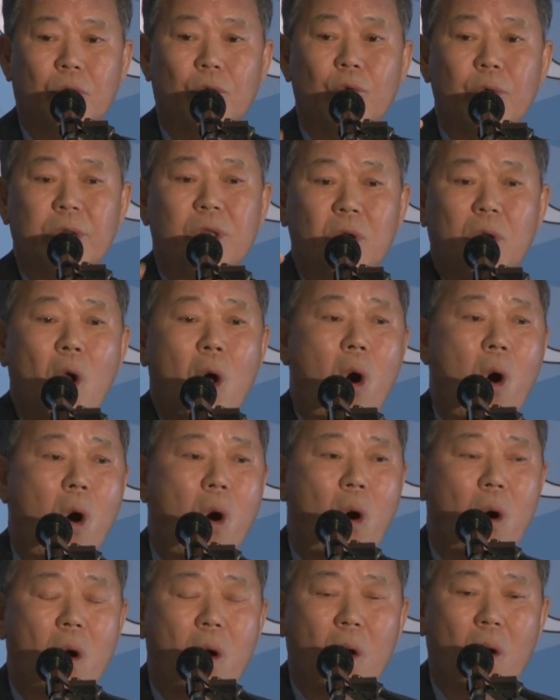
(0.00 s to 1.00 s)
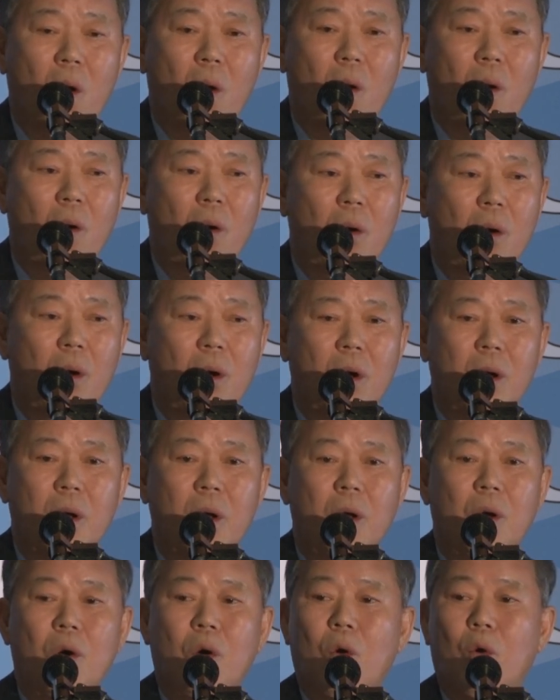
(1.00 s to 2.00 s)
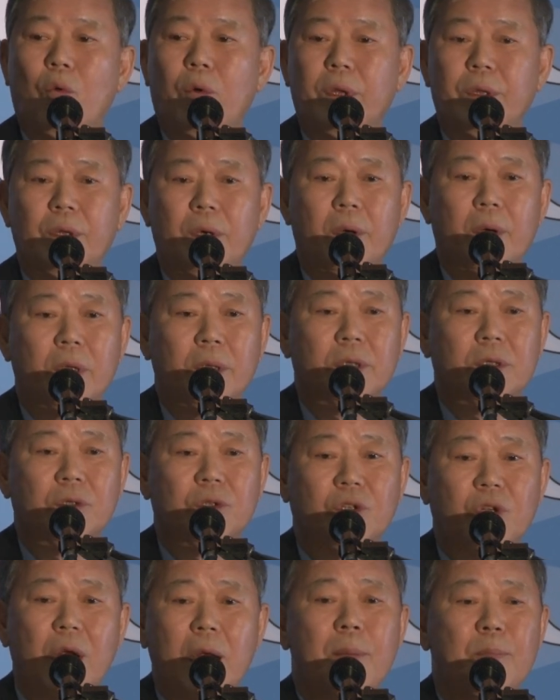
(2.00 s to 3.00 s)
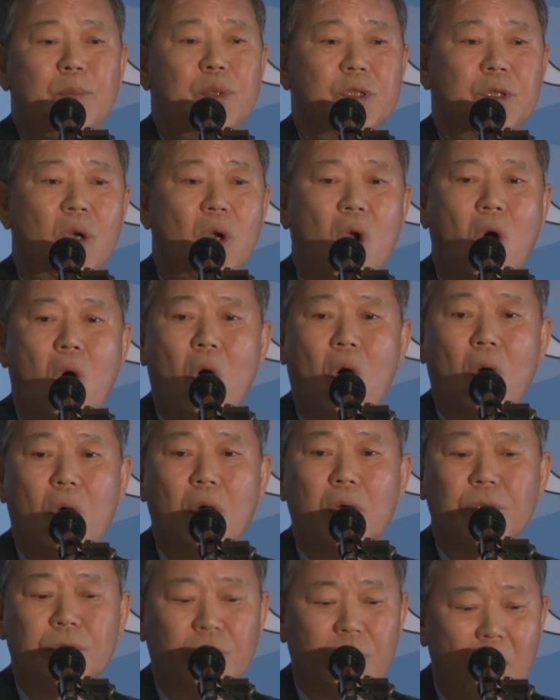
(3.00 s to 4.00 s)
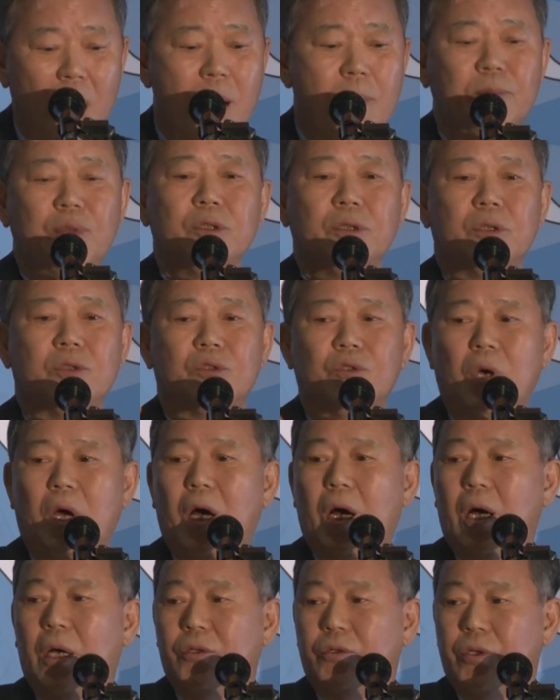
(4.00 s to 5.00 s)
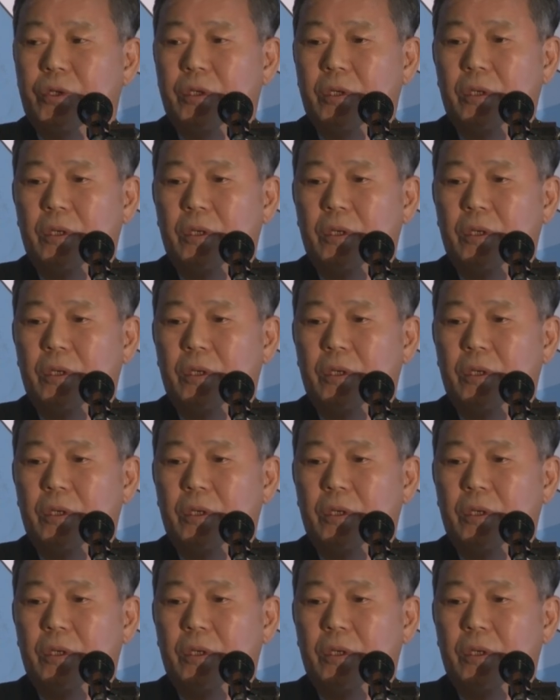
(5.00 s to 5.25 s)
with law, with a trumped law, trumped charge.